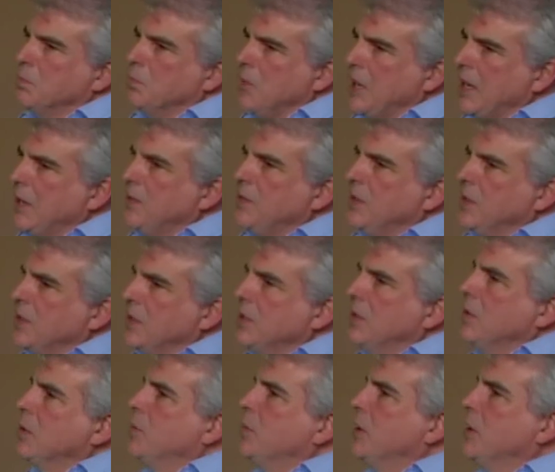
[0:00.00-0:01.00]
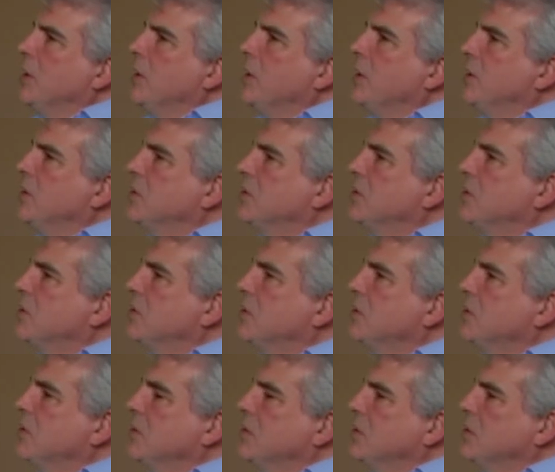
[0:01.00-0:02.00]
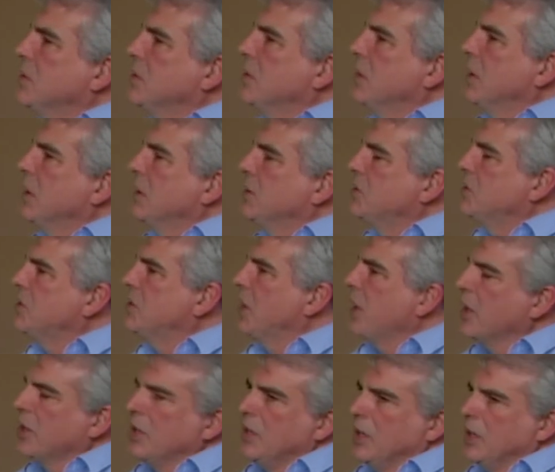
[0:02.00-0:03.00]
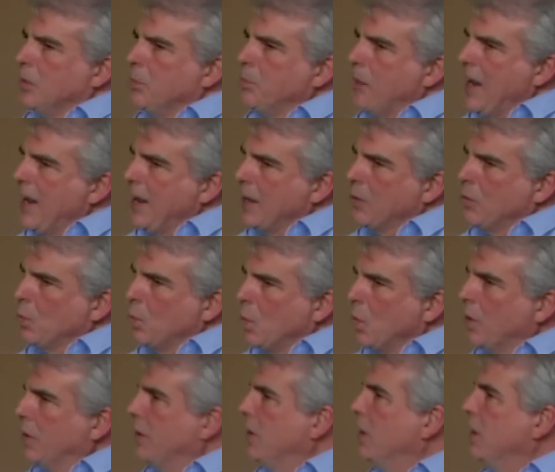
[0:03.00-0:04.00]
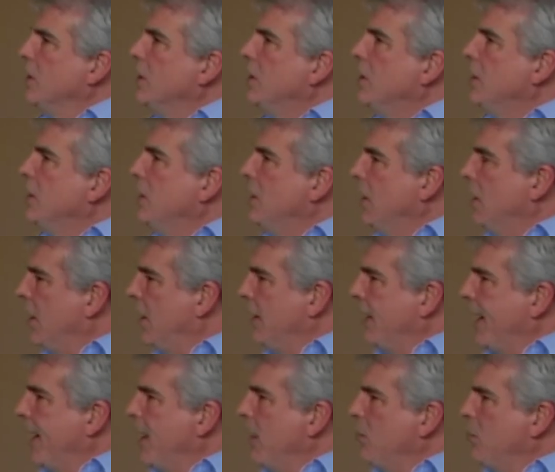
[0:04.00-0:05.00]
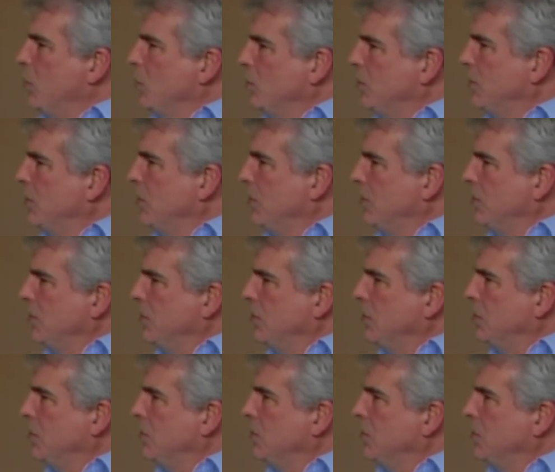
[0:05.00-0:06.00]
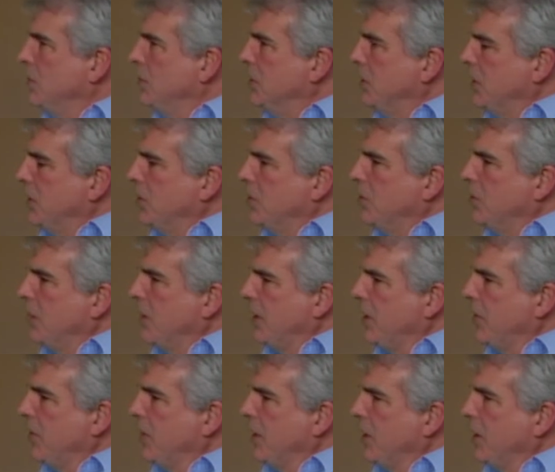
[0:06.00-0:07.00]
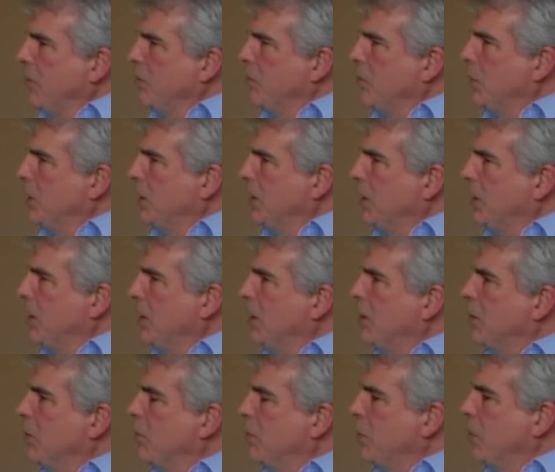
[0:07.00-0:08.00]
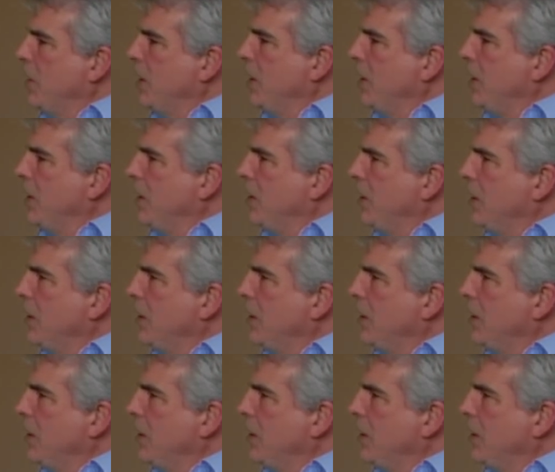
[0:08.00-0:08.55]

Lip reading: made the hillbillies stuck in a backwater, unable to do anything but interbreed